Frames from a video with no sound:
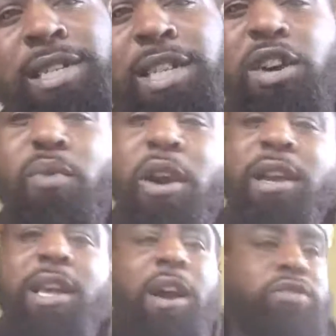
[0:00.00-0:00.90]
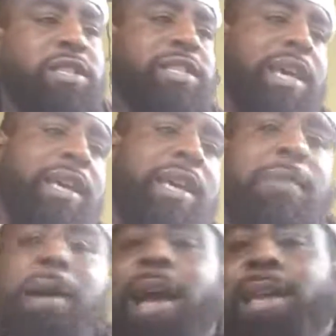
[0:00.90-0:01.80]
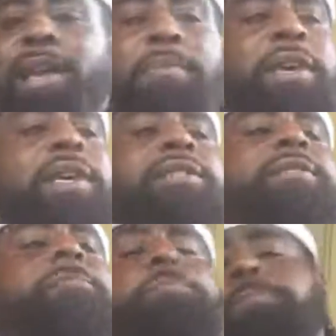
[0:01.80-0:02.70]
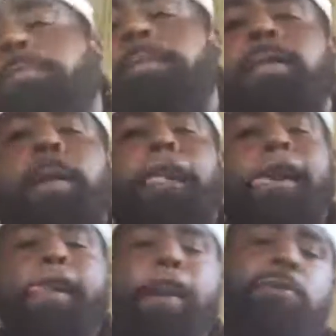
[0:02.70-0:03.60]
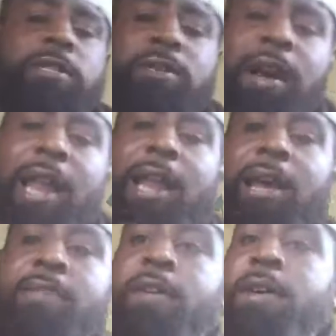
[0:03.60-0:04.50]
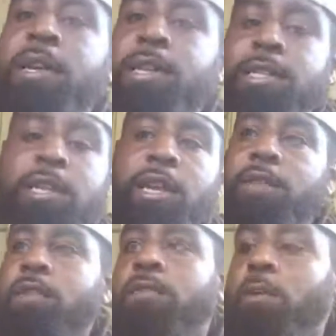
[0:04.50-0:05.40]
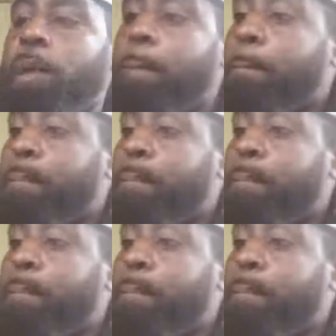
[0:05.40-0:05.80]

Still working and coaching and taking care of my goddamn kids. But we still got a life to live. You feel me?